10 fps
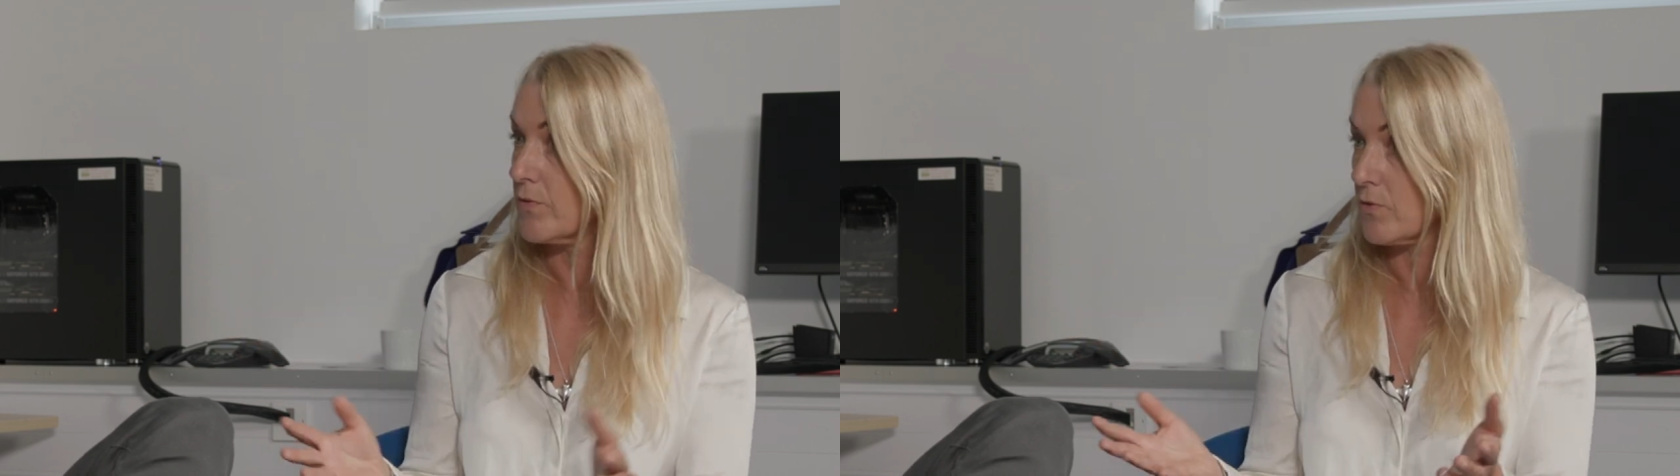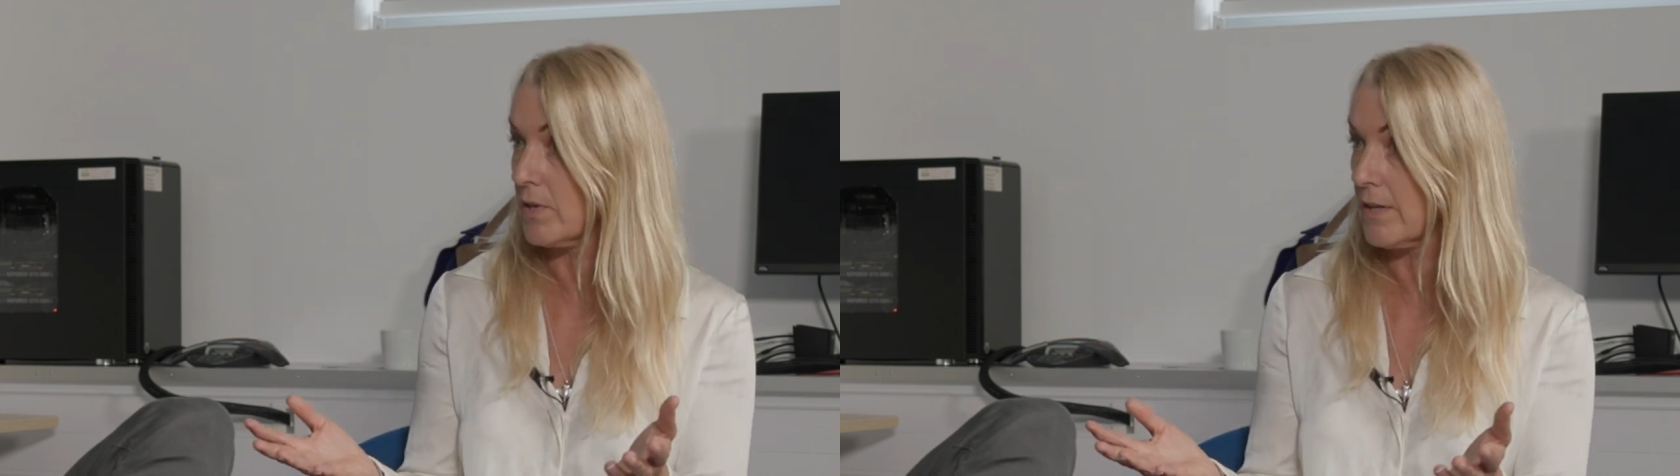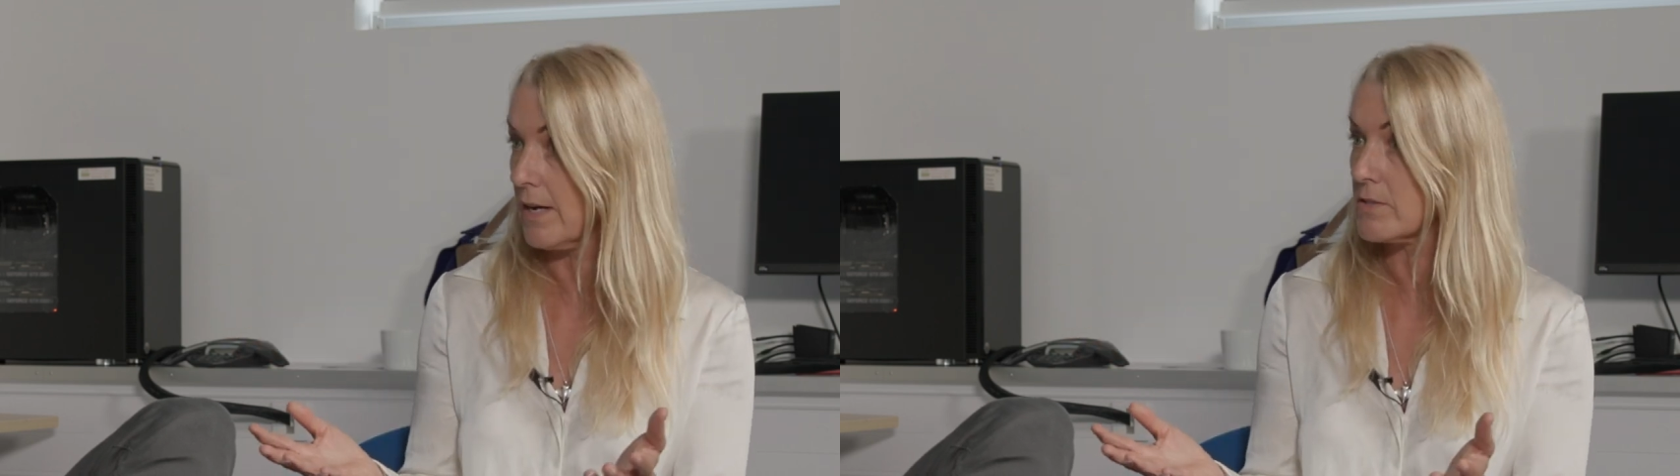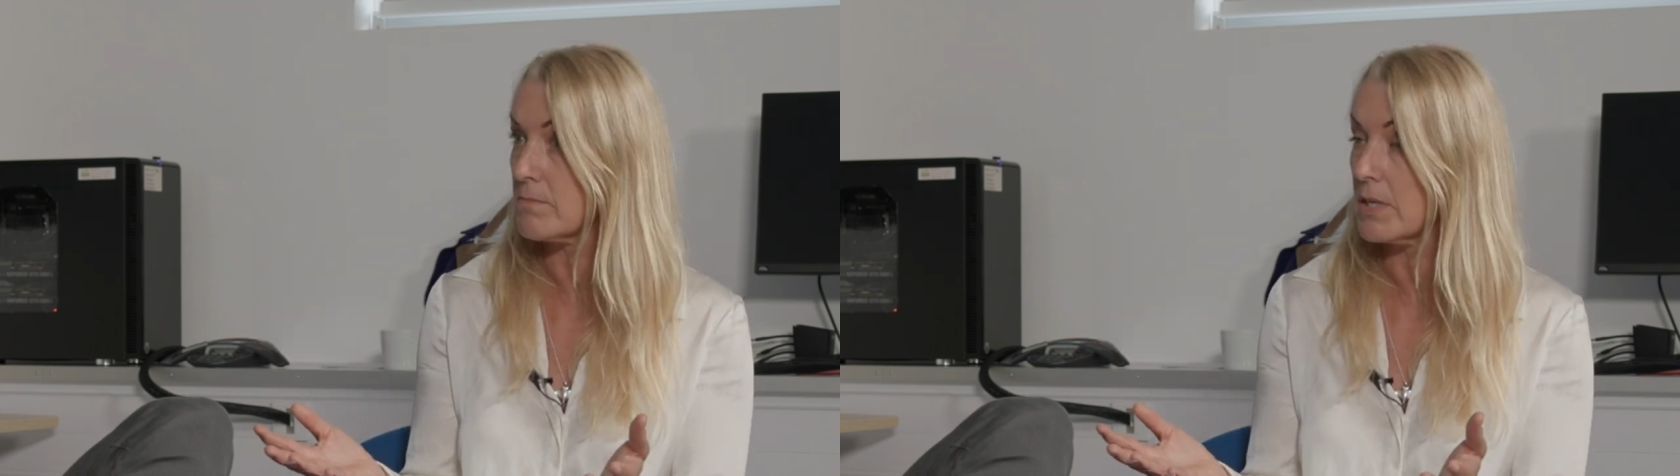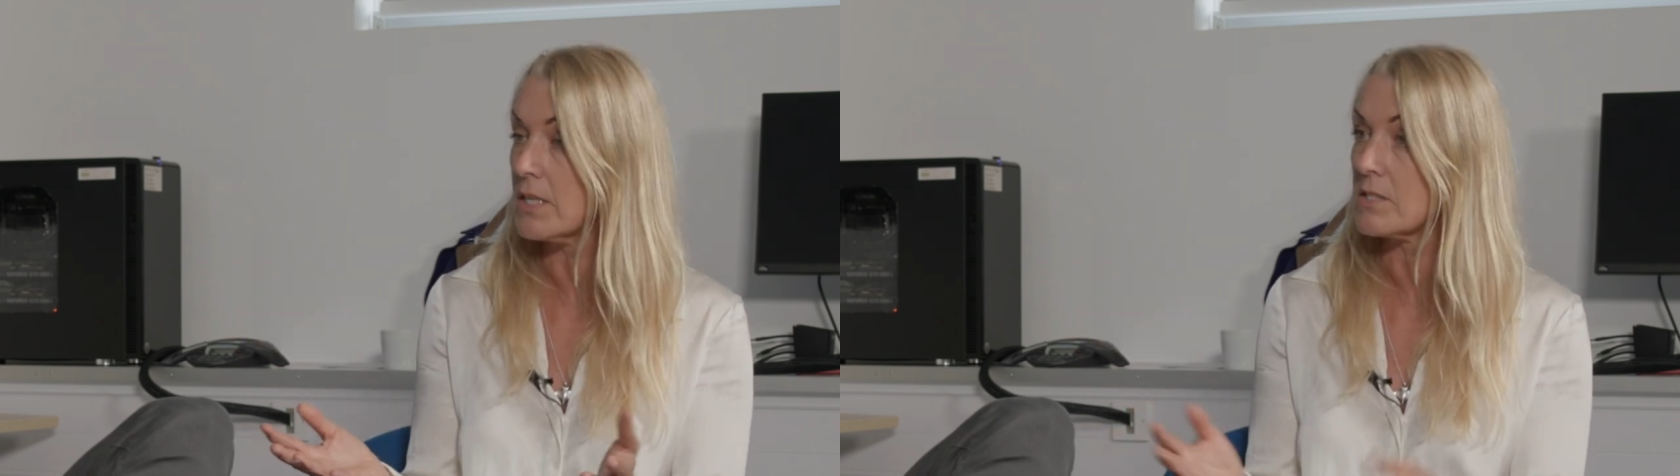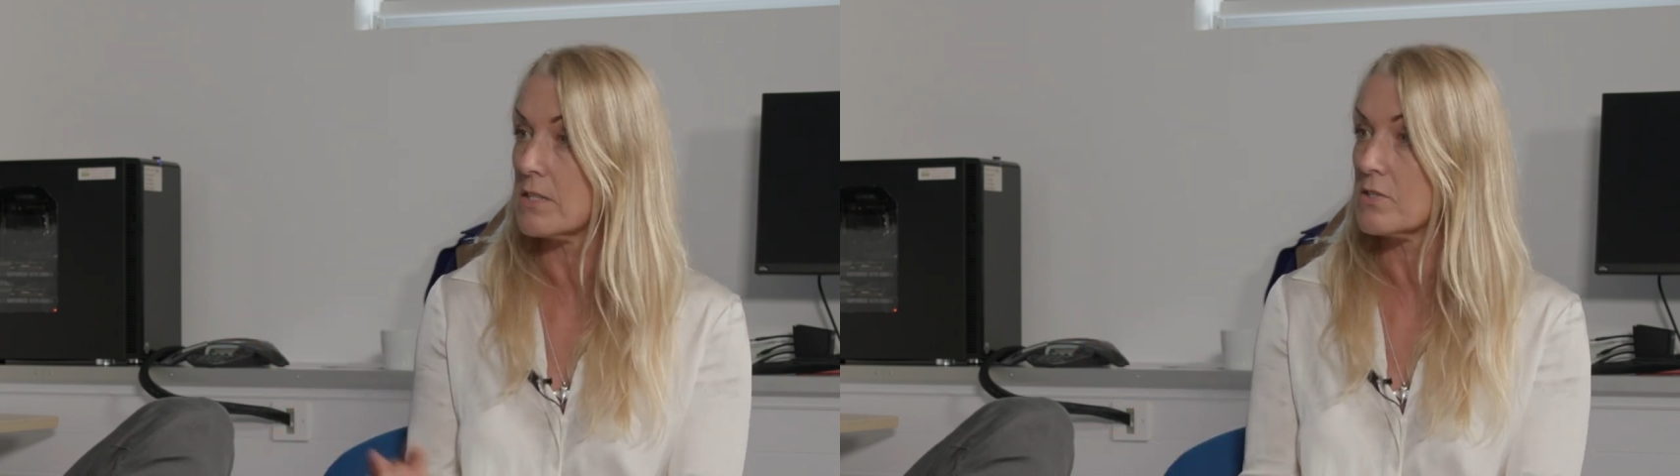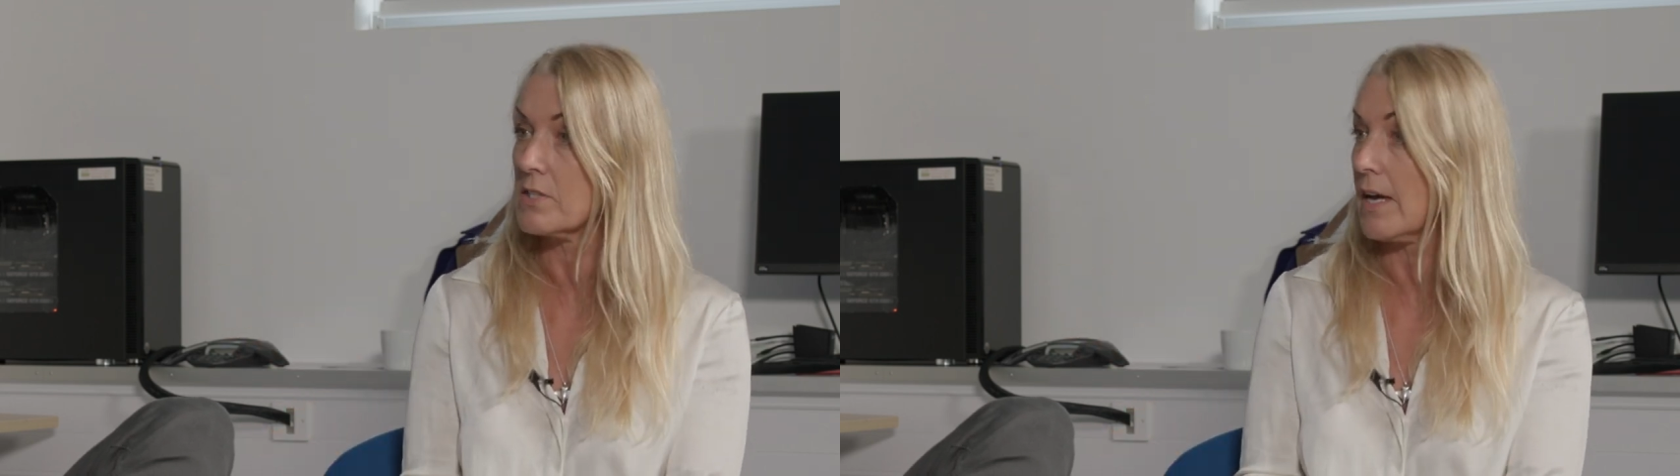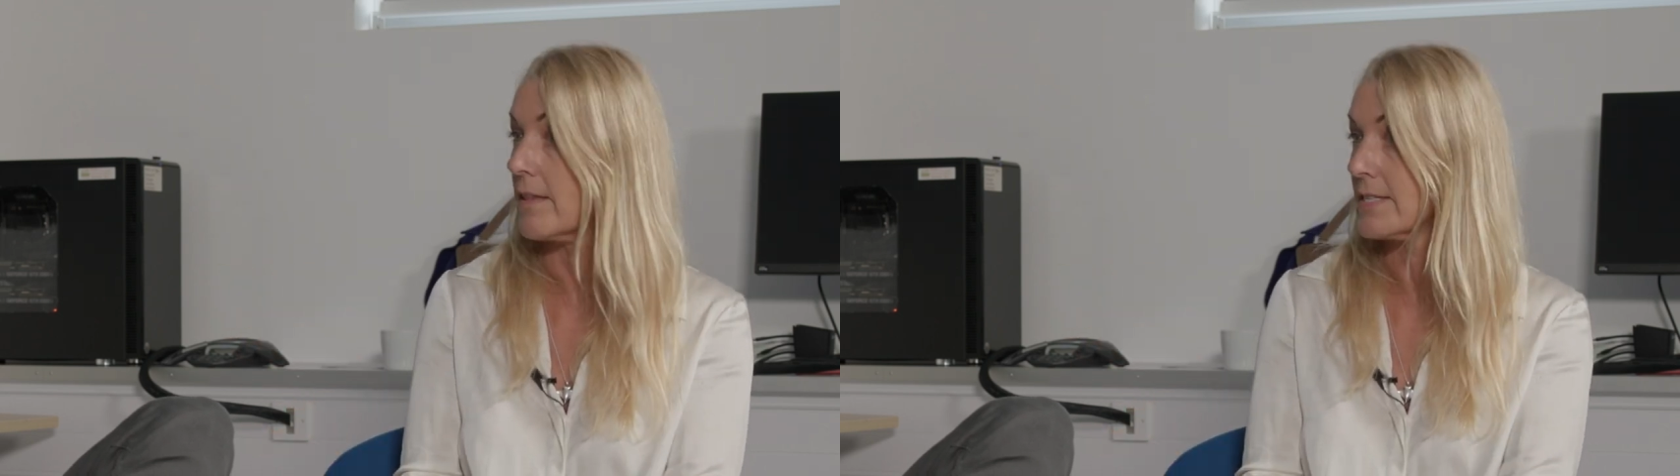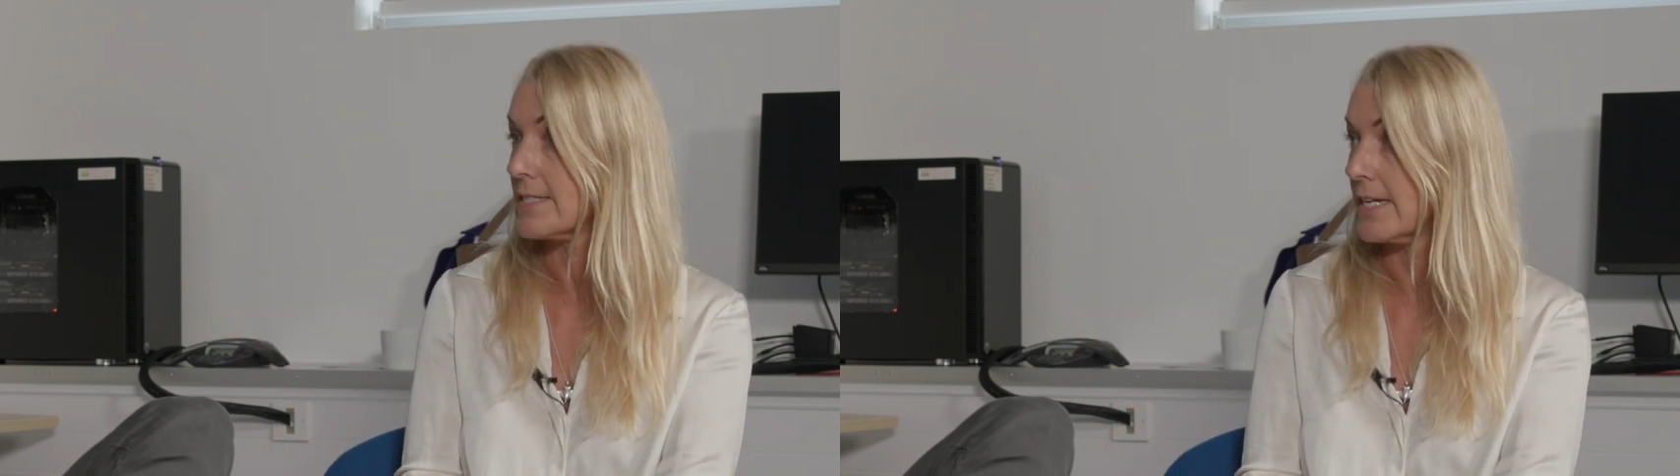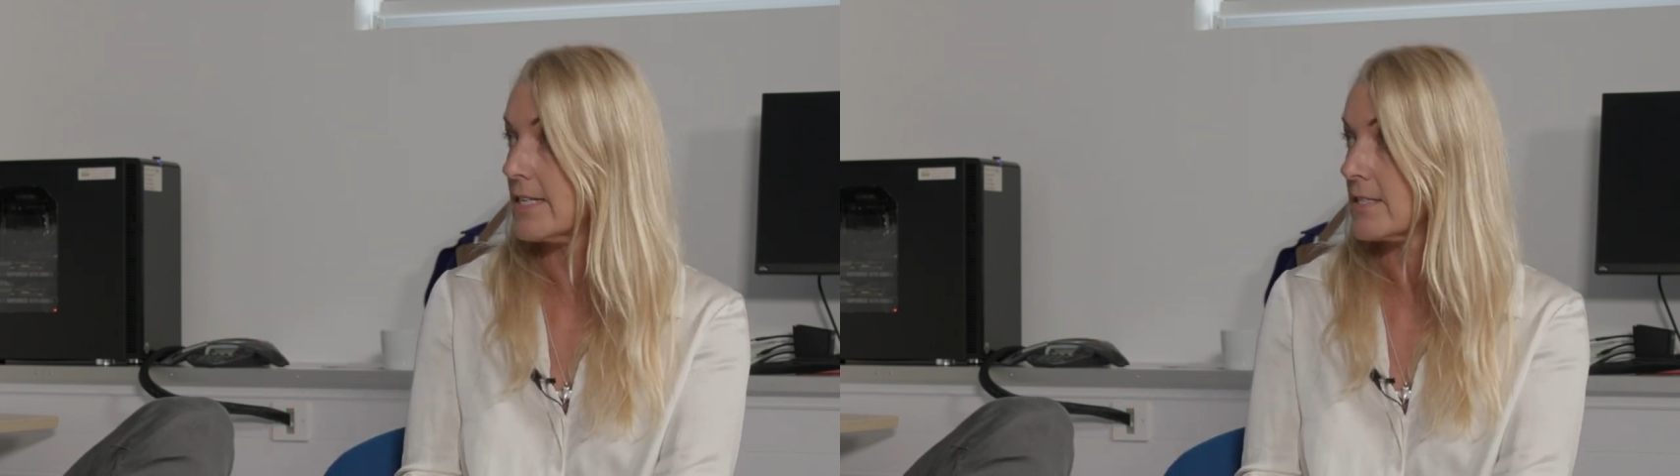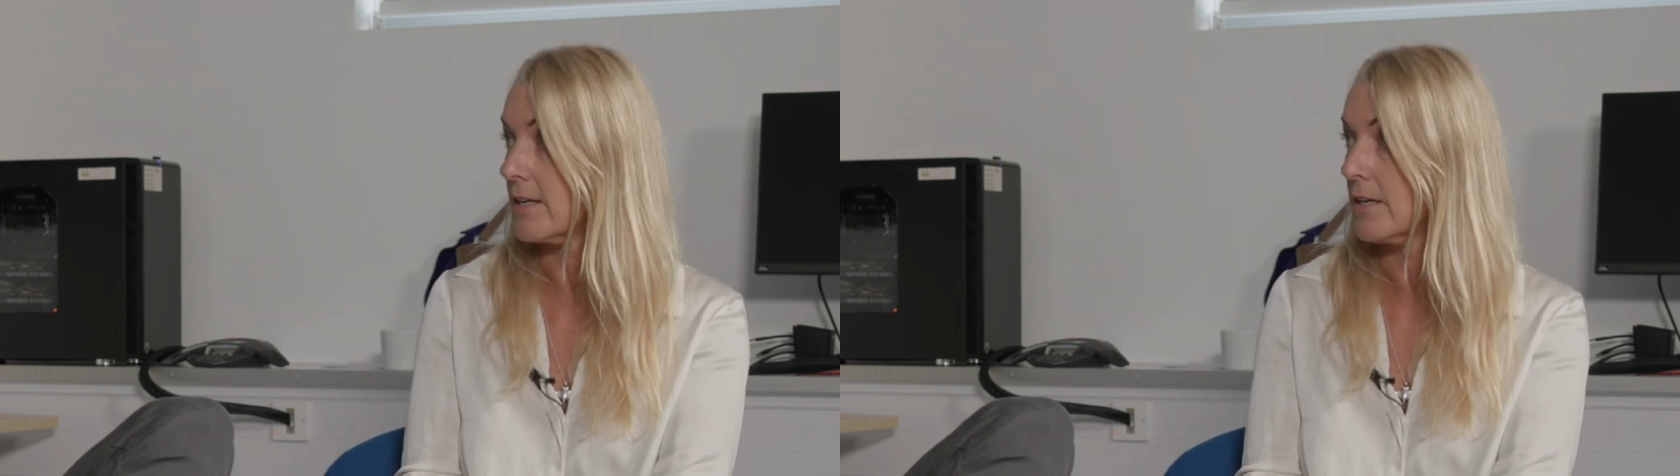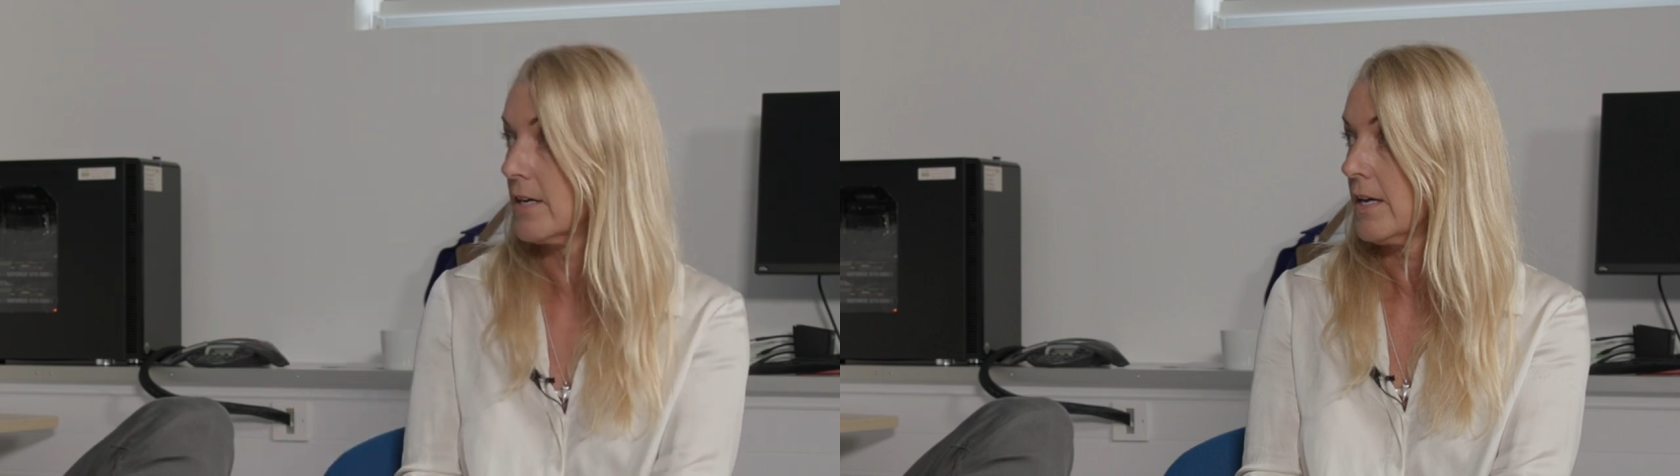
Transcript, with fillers: of three thousand meters to get this data.